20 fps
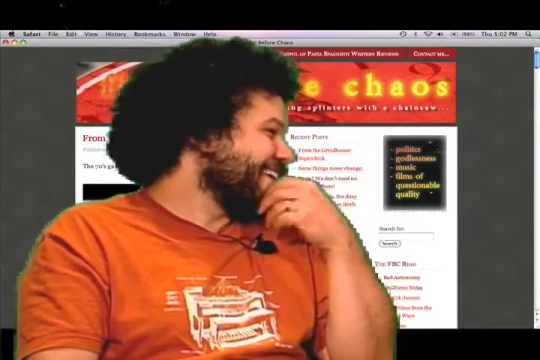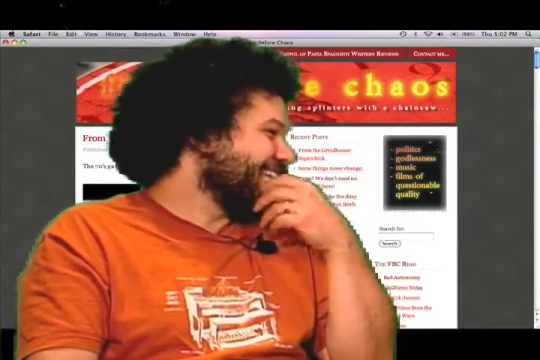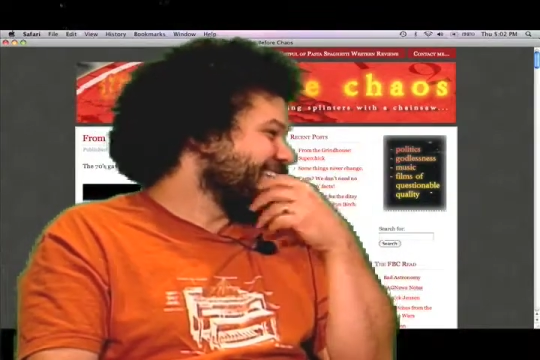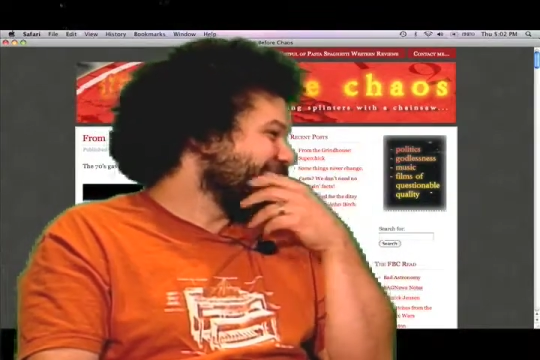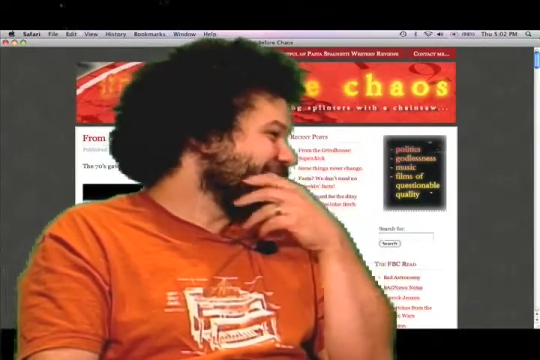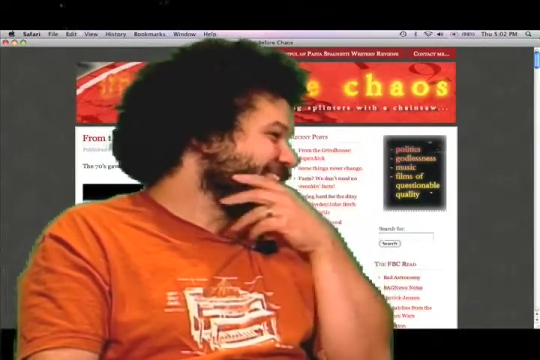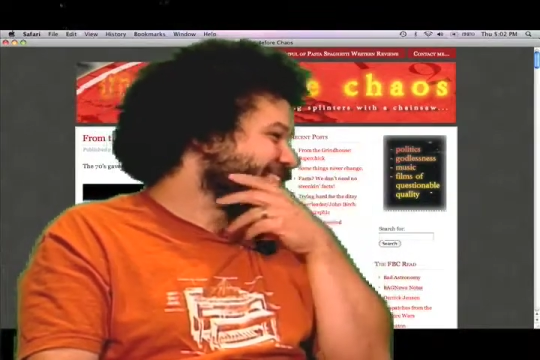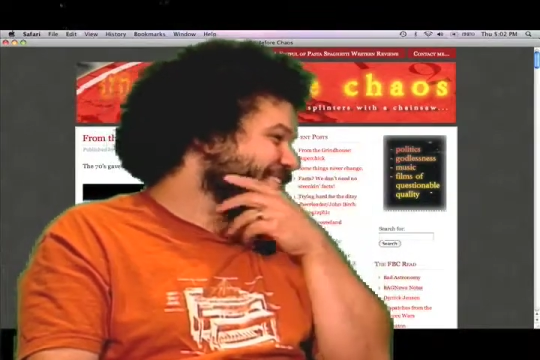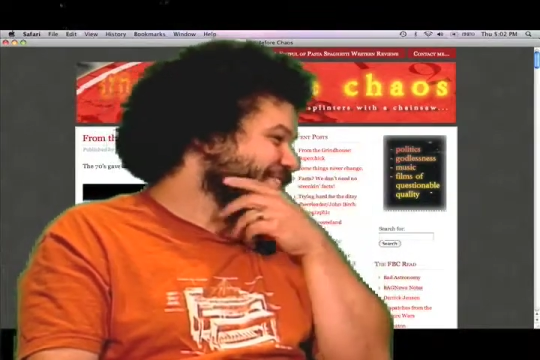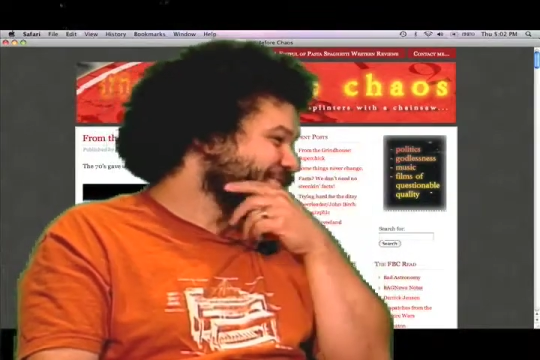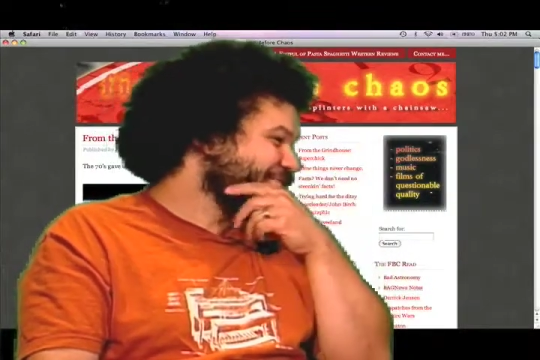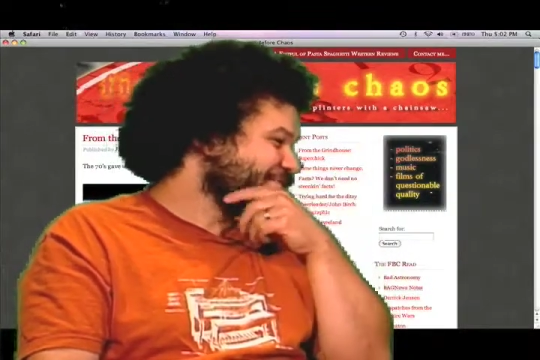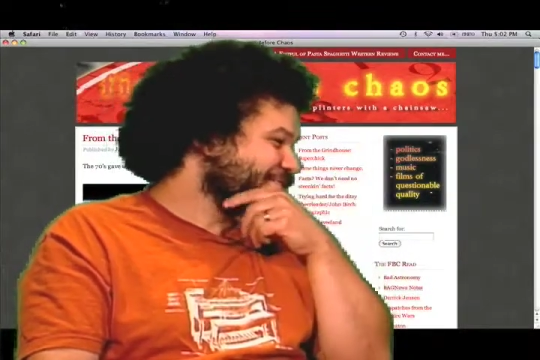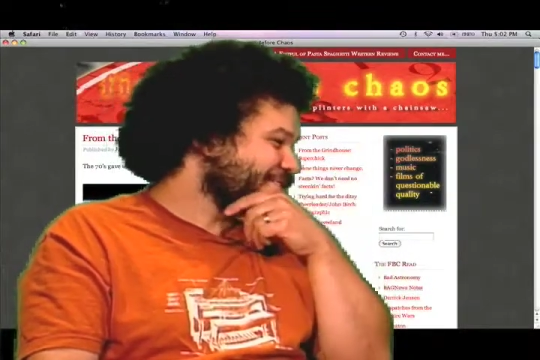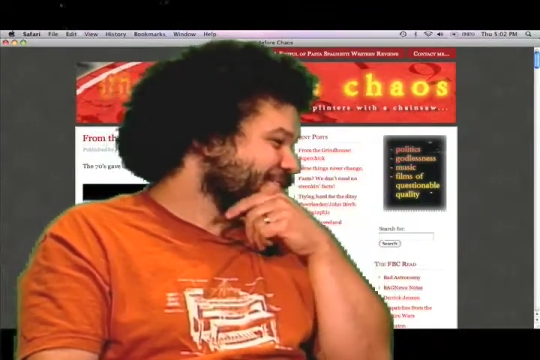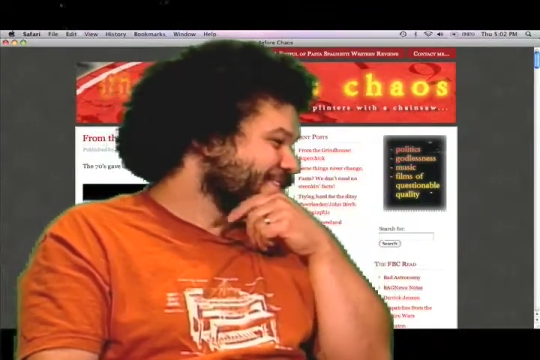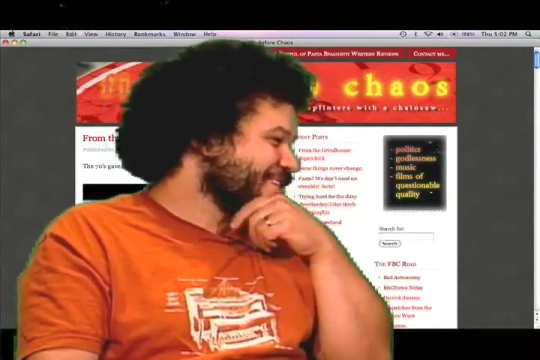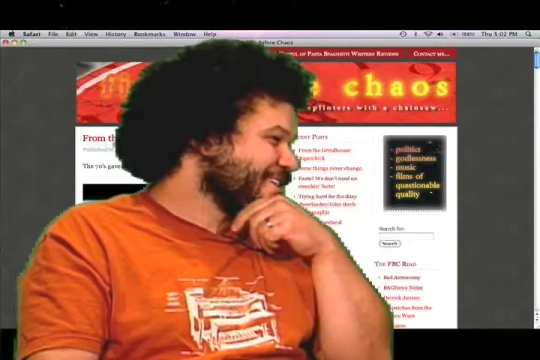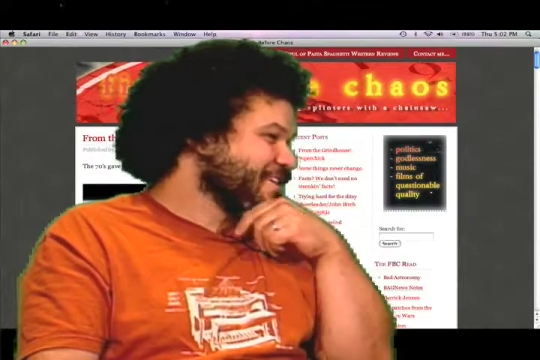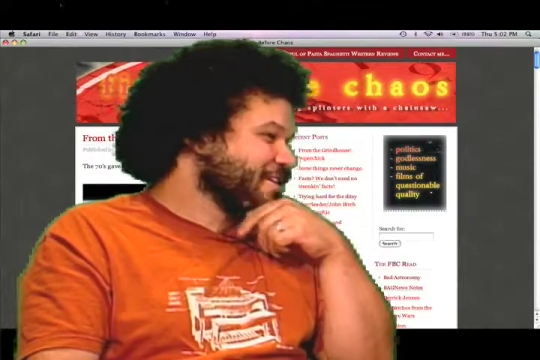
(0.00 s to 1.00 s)
I don't know.
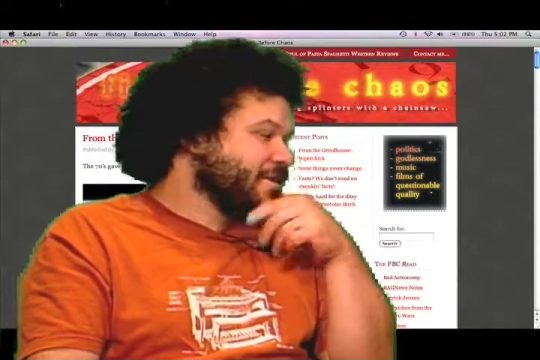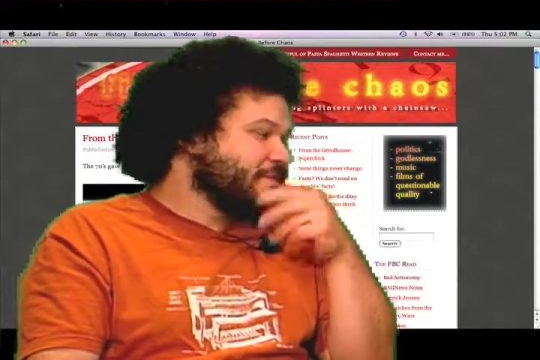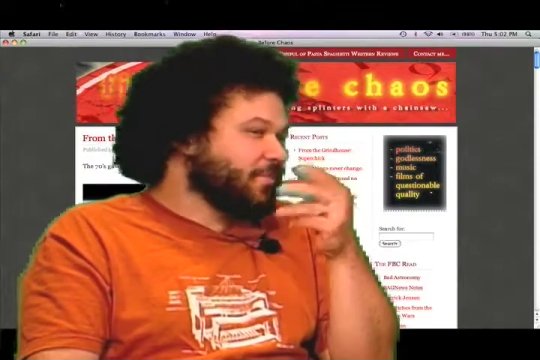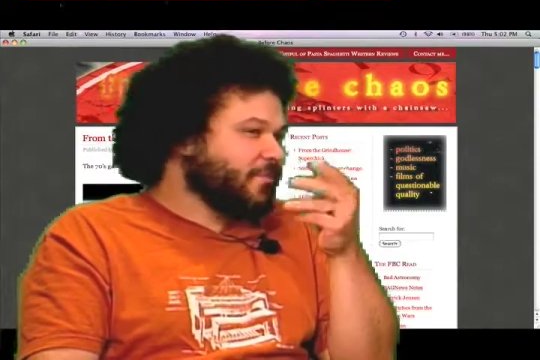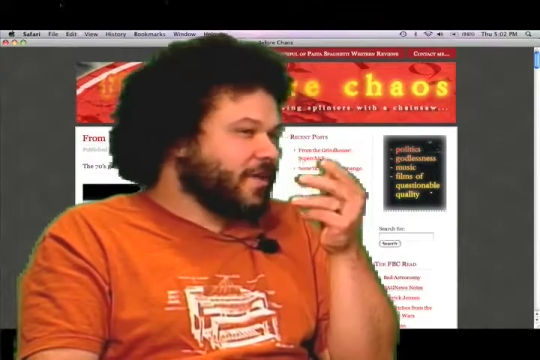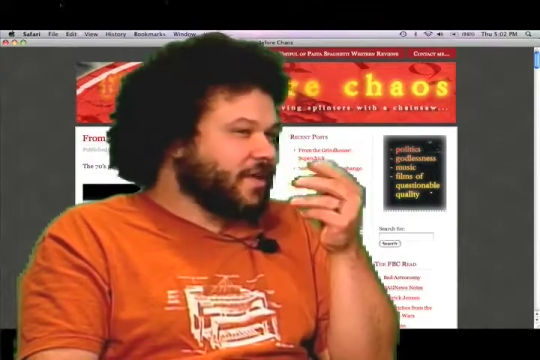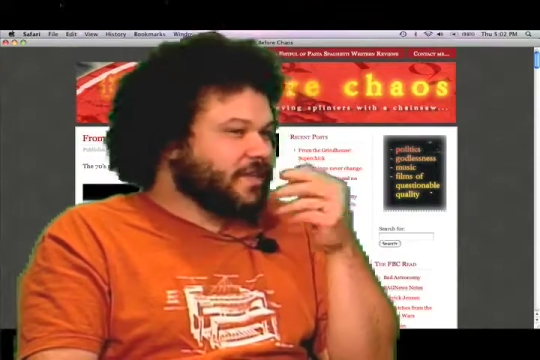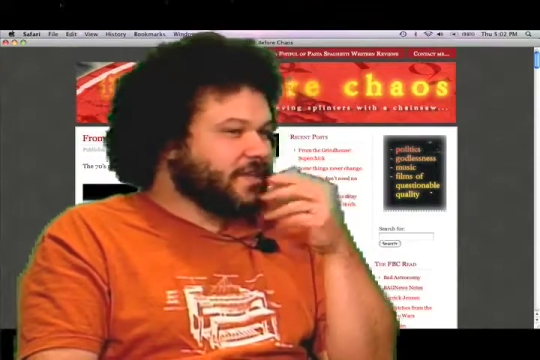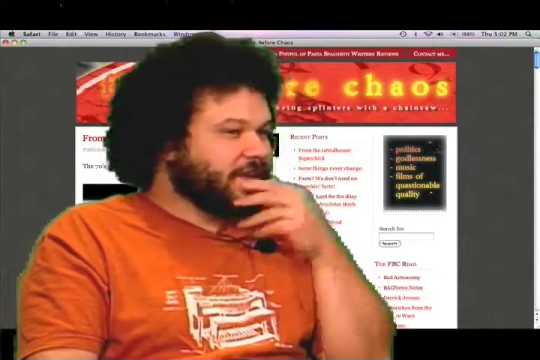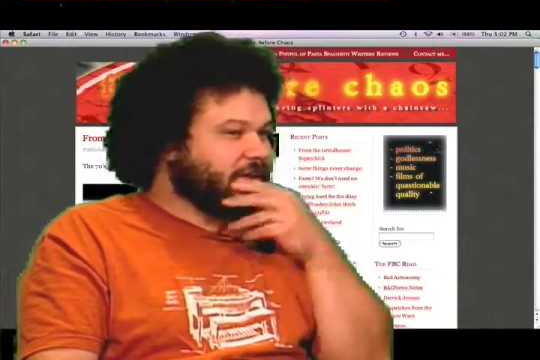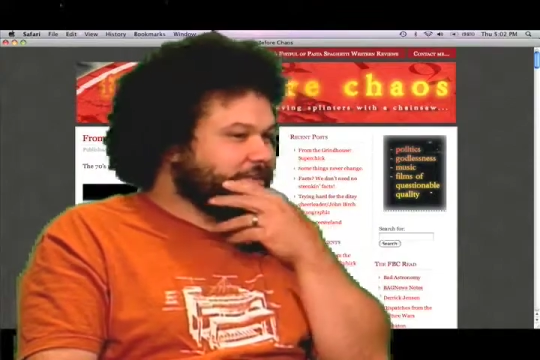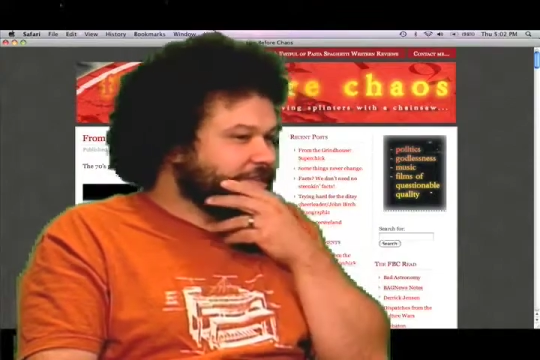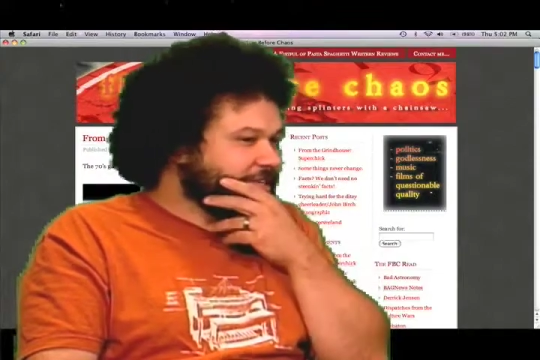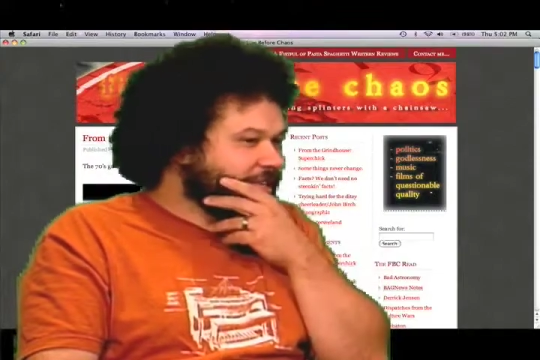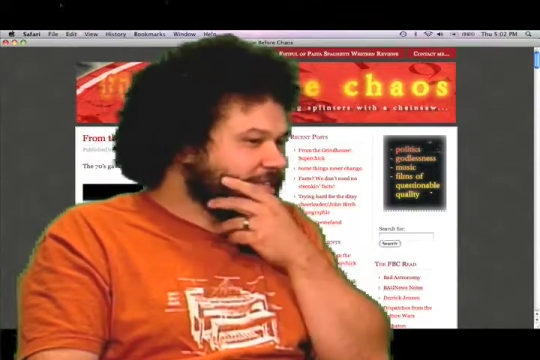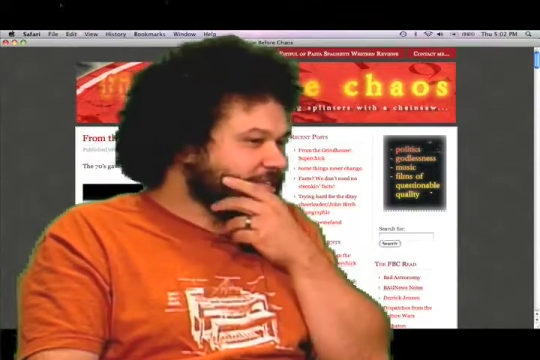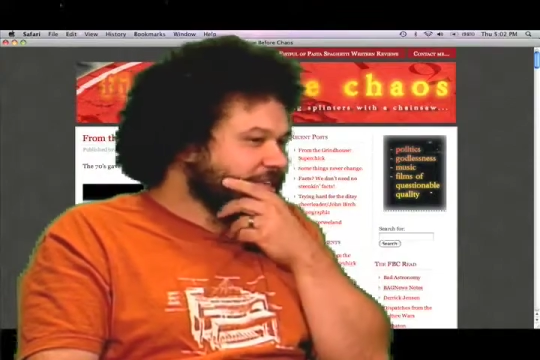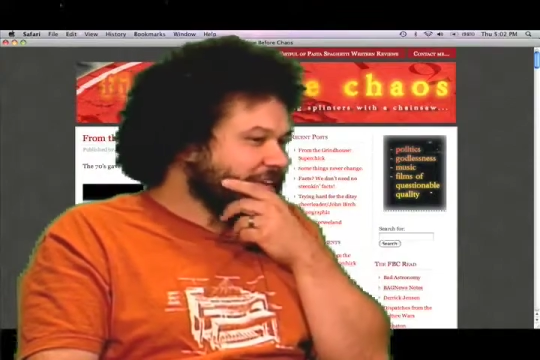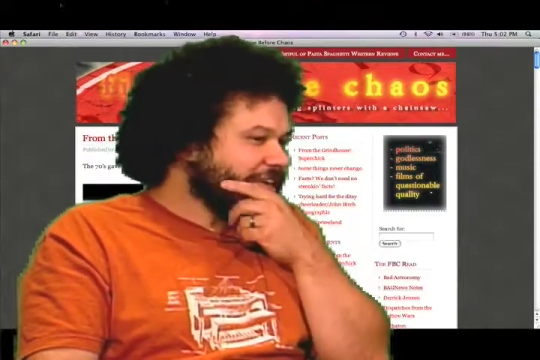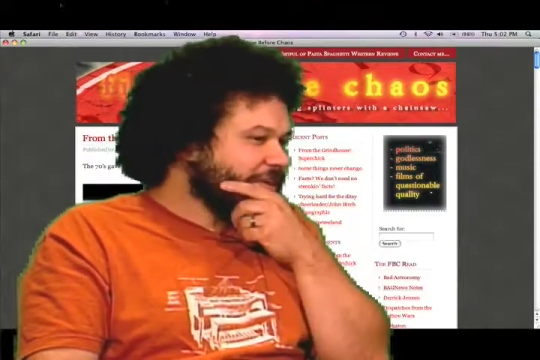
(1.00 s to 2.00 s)
But, you know,
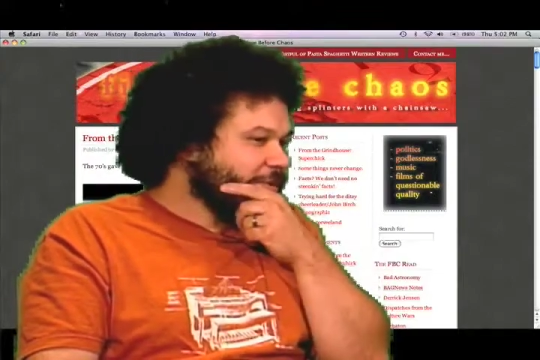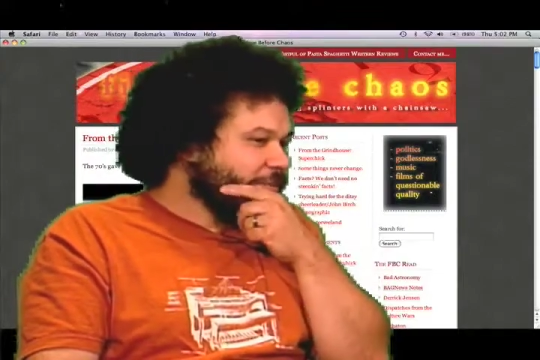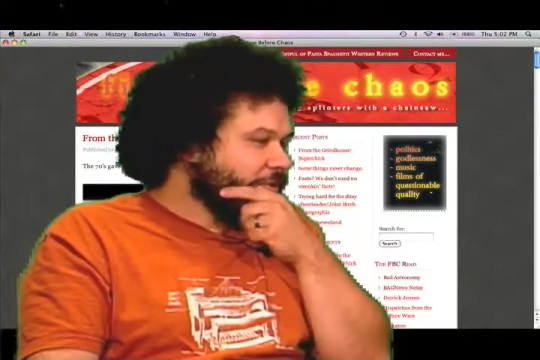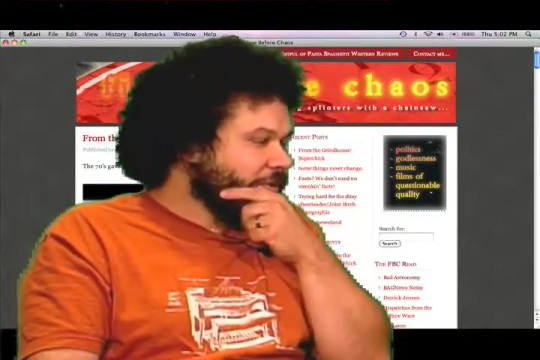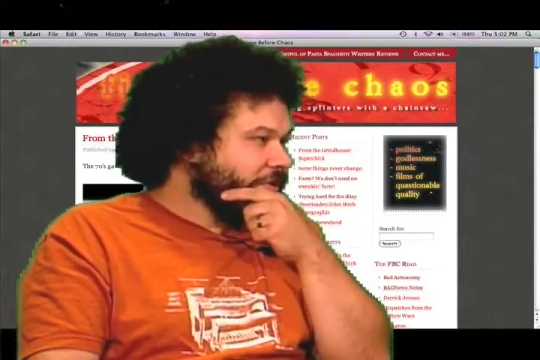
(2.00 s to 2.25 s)
it's getting